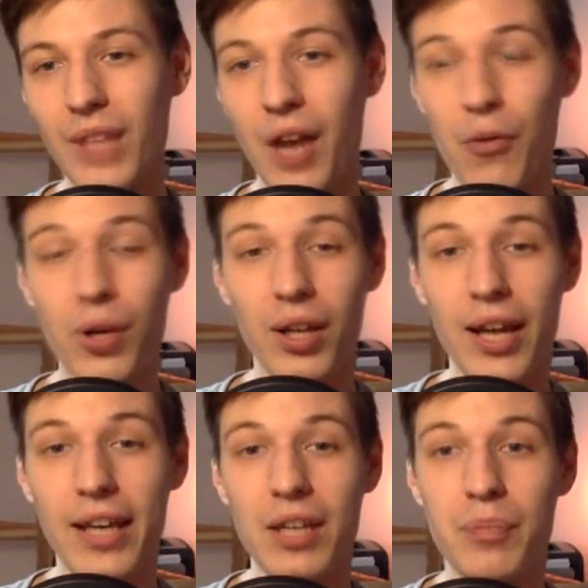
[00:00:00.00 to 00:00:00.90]
I really
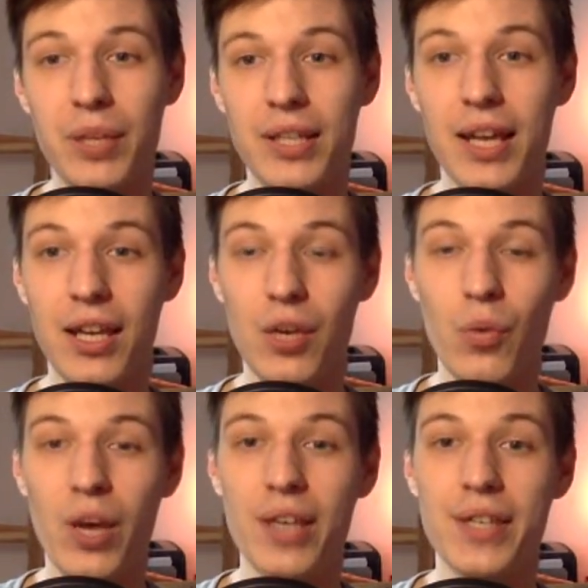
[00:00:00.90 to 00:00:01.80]
like it, but
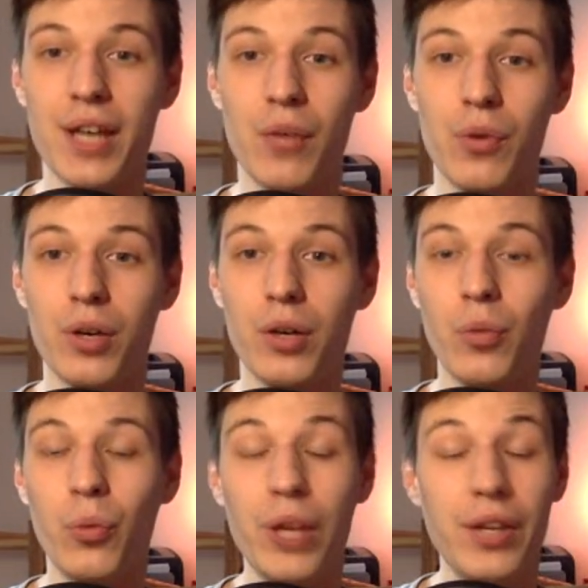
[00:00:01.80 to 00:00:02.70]
anyways, our
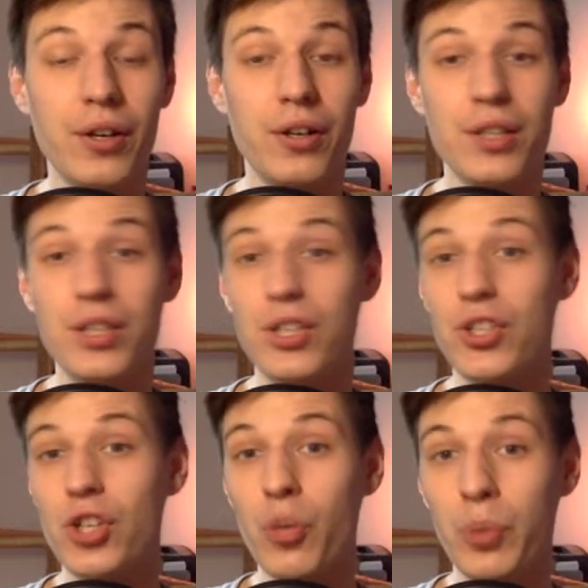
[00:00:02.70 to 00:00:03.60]
winters is
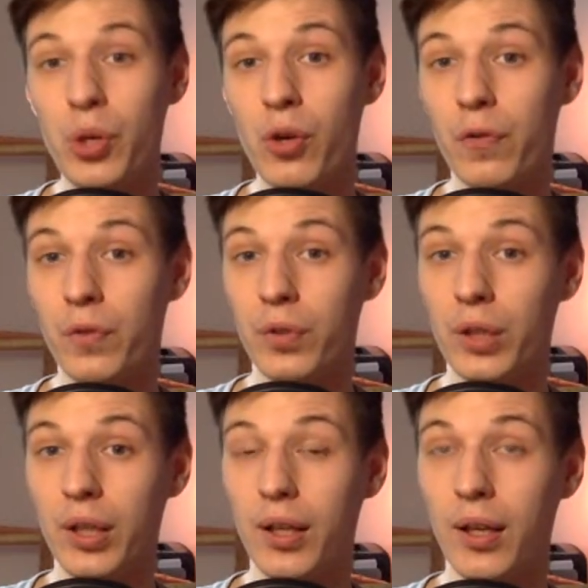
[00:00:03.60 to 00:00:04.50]
so beautiful,
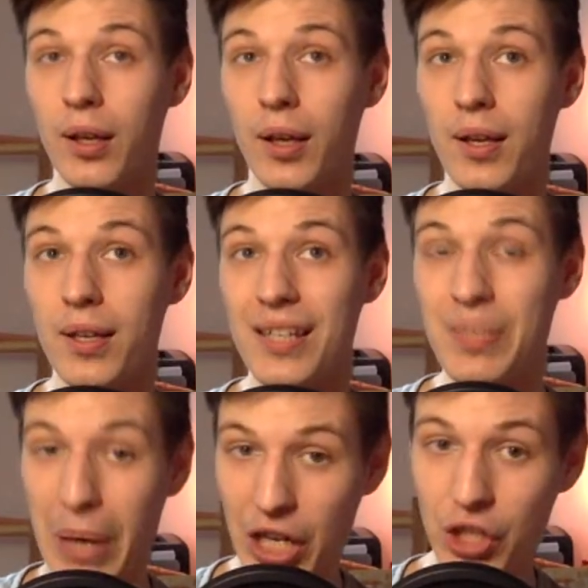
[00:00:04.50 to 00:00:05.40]

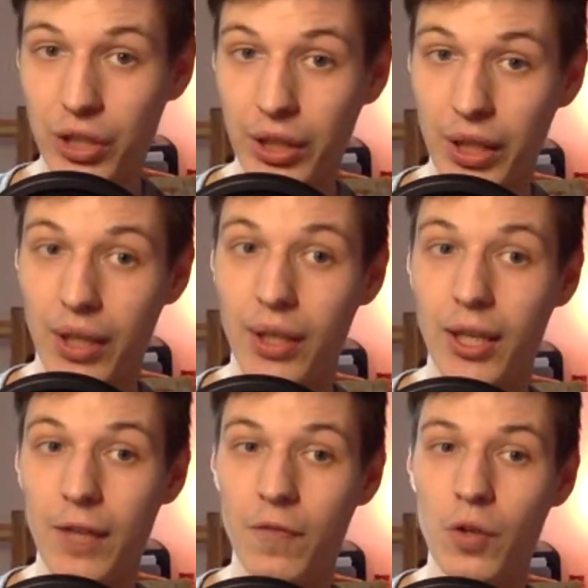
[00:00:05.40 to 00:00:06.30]
especially
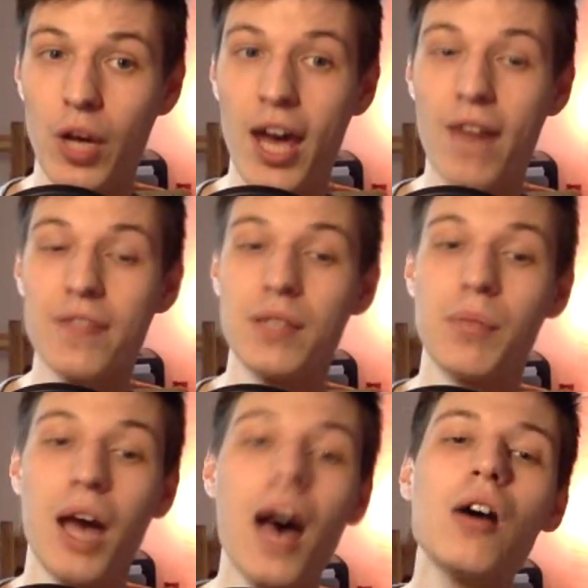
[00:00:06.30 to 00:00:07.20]
if you have
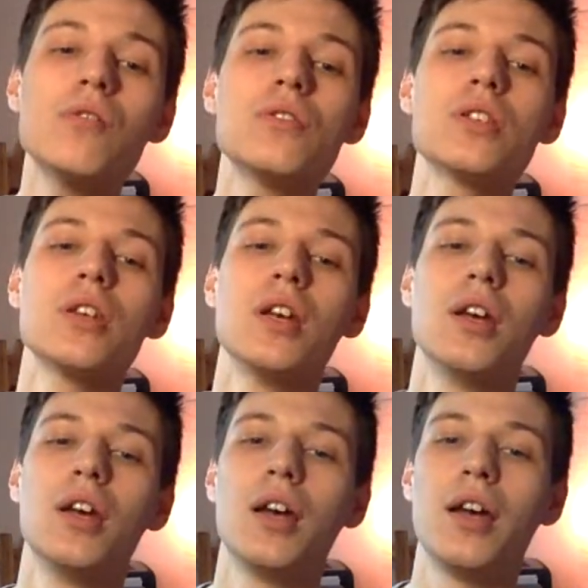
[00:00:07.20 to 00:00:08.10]
some house
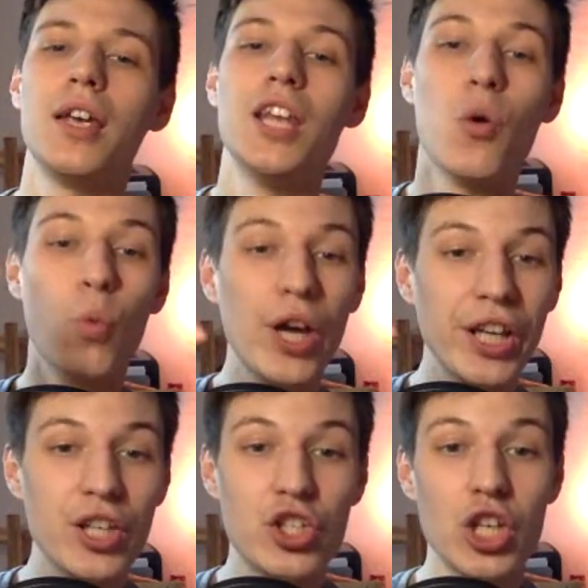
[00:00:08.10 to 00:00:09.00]
in a
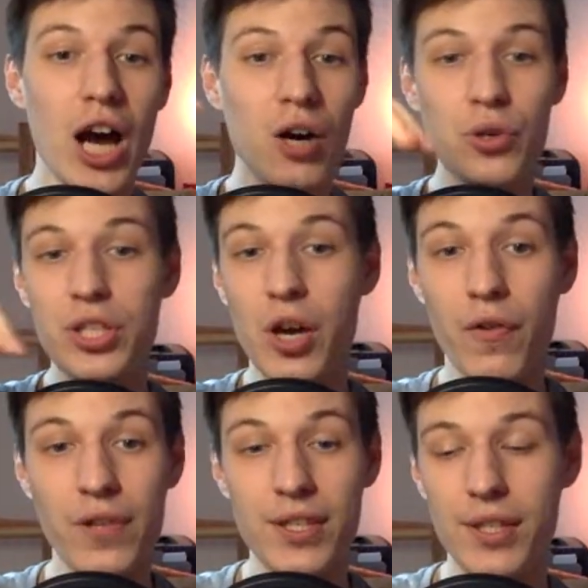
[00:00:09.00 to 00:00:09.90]
village outside
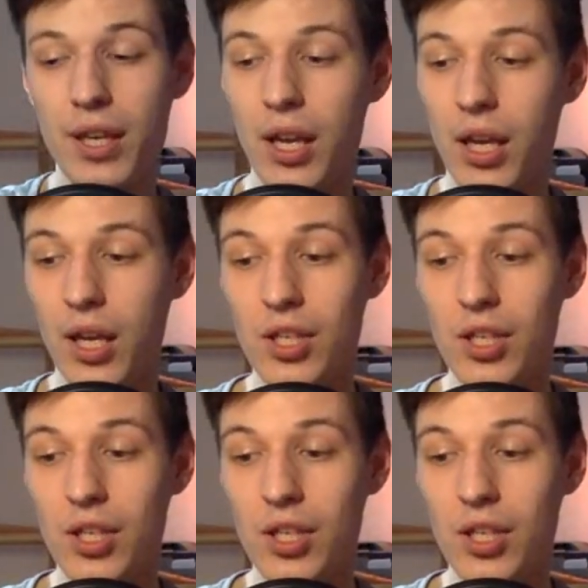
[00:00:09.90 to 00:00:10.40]
of the city.